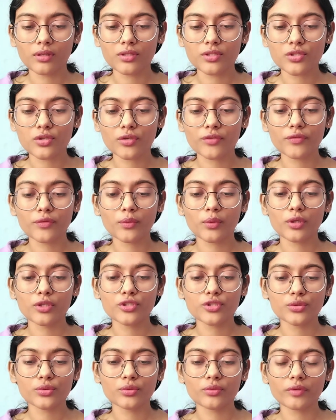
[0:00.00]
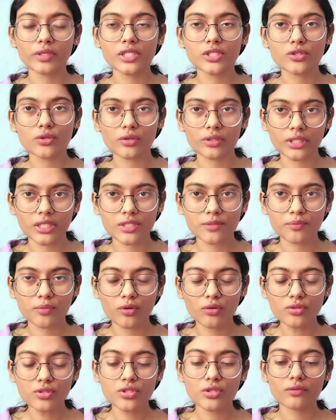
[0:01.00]
So if you want to restore this
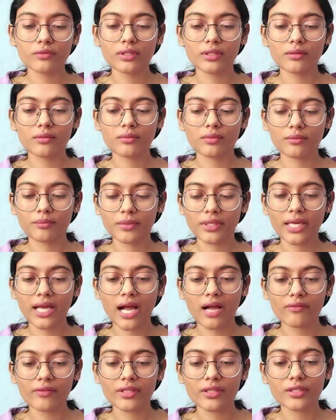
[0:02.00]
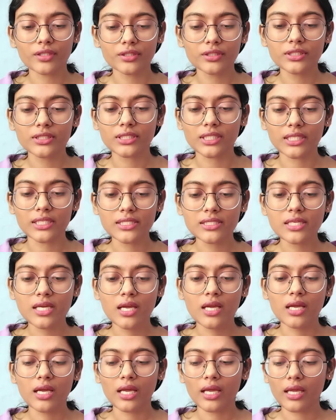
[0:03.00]
post, you will be having 30 days,
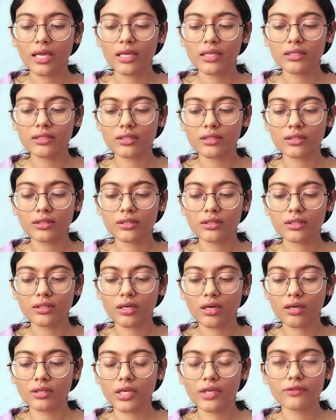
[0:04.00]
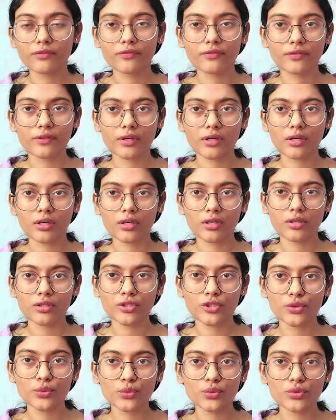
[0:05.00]
and if
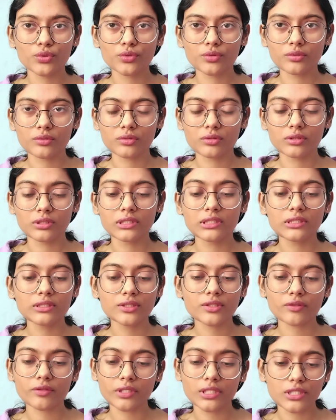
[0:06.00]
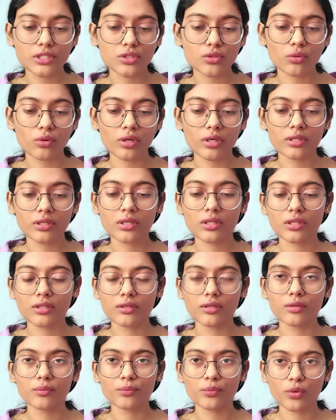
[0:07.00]
you didn't restore
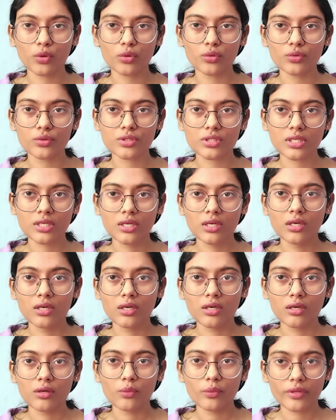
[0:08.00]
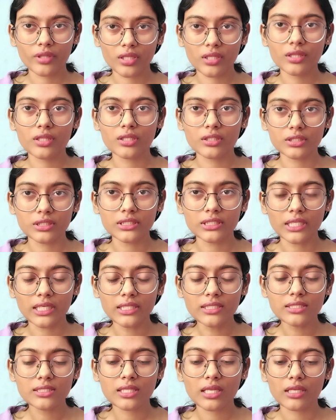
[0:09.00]
the post within 30
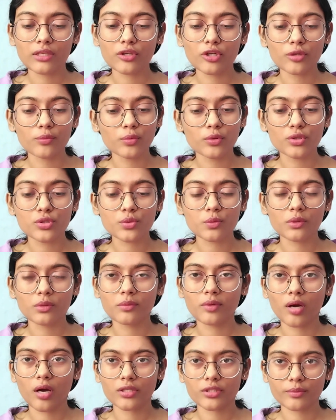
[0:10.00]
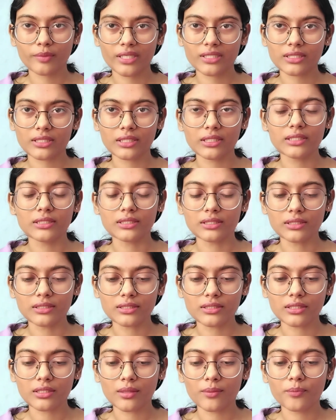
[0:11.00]
days, then your post will be automatically
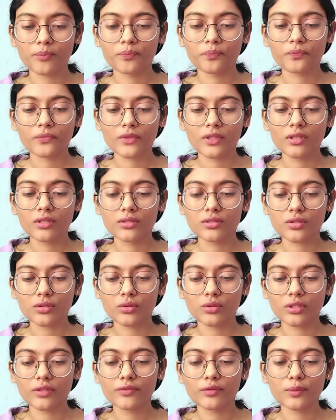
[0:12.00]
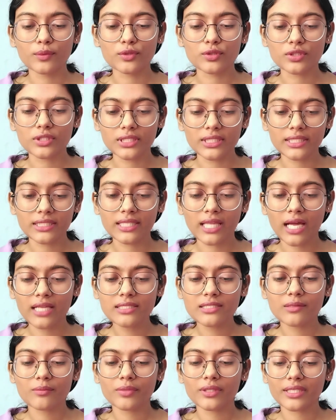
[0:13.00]
deleted. So if you want to delete
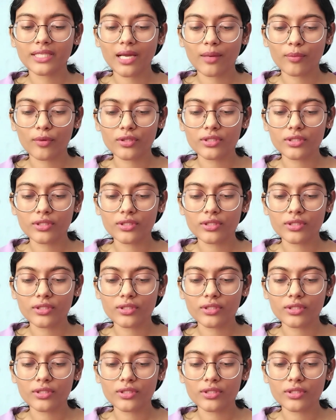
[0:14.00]
that, simply tap